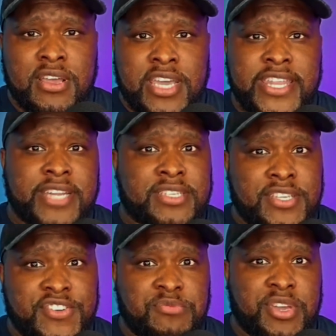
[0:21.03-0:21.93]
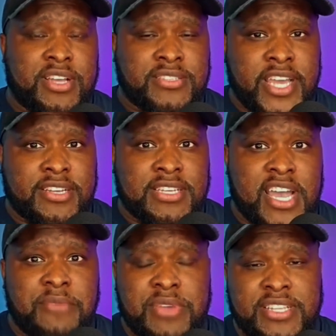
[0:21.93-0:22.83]
He that deceives me a second
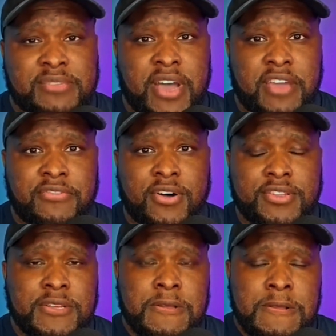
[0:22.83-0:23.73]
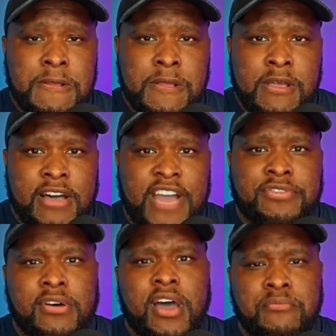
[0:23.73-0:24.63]
time, it's my fault.
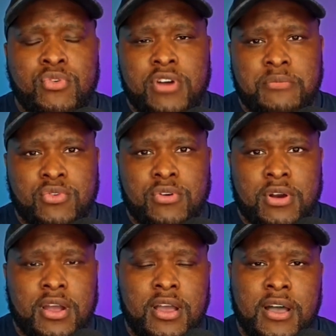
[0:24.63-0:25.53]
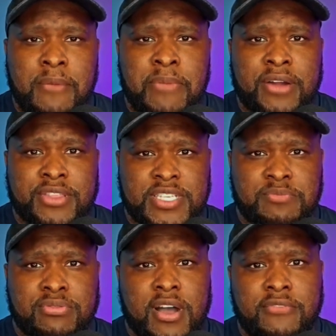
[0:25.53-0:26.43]
I've thought more and more about this
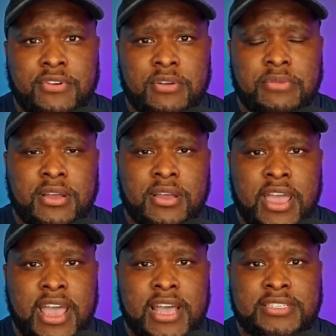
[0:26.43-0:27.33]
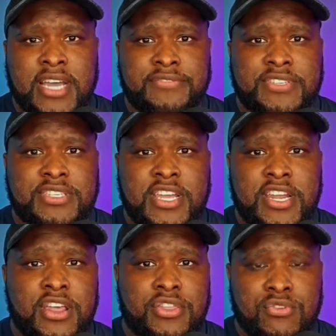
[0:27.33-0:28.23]
proverb as I've
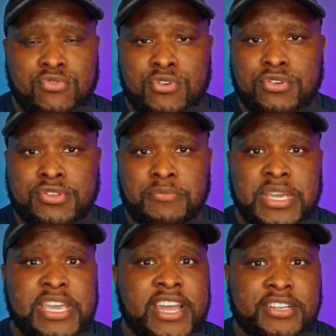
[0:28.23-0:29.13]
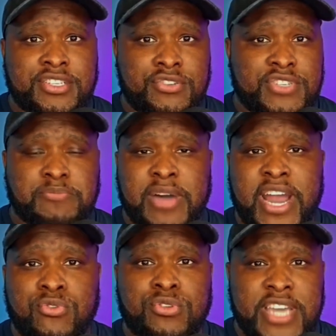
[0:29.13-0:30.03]
seen the world begin to
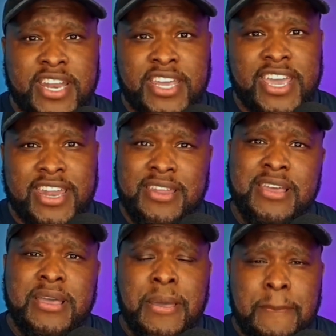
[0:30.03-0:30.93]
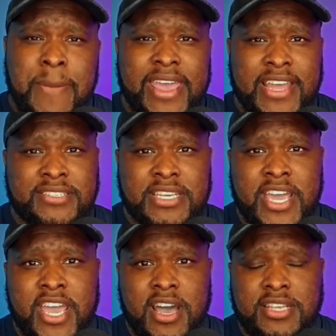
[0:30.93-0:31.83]
spiral yet again back into
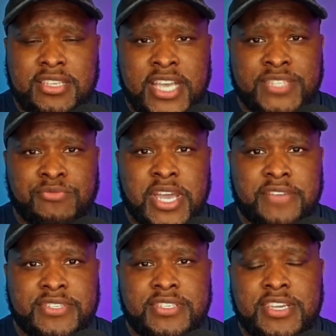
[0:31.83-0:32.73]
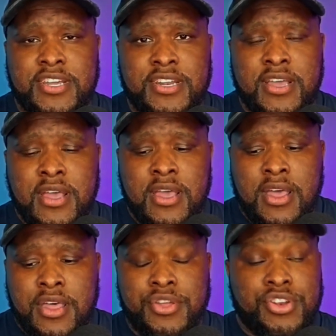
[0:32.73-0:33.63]
chaos, as we have seen
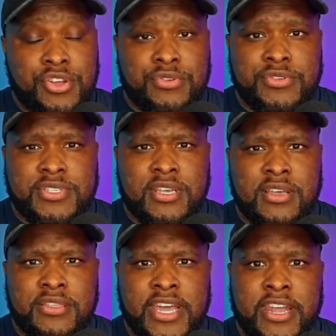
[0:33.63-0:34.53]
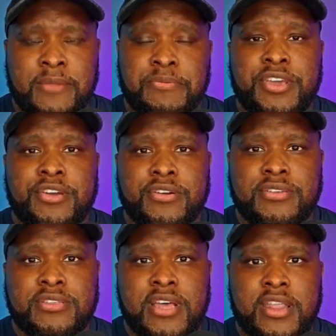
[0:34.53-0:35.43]
the news that it
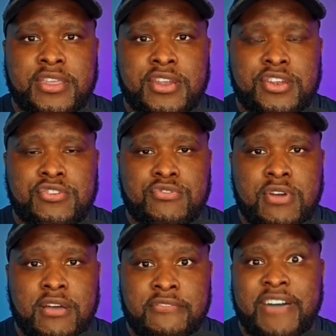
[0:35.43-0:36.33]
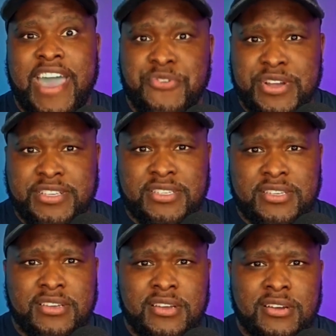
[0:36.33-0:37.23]
appears that the new
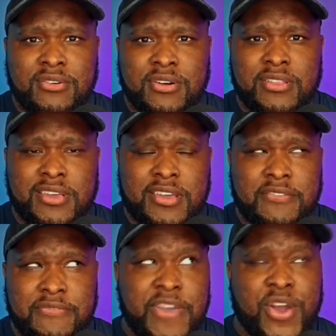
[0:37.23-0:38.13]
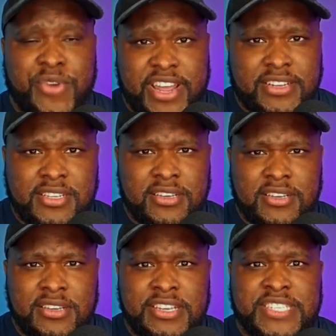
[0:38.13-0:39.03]
virus or the variant
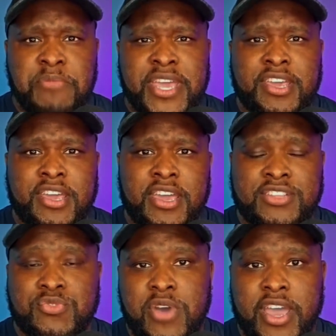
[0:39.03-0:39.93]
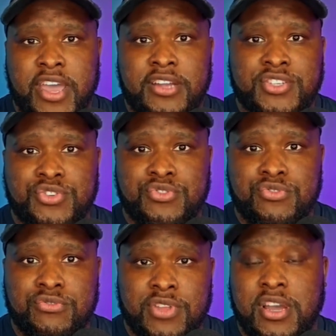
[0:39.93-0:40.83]
is making its way
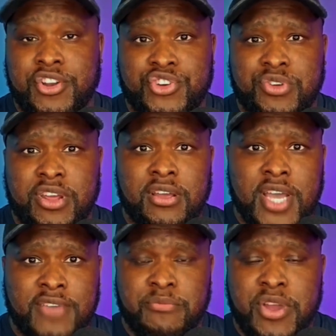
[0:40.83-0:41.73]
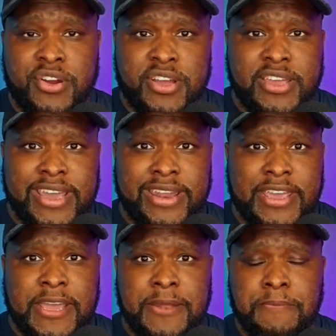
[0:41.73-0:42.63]
to the country of America yet
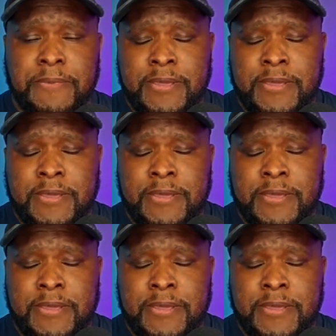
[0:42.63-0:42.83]
again.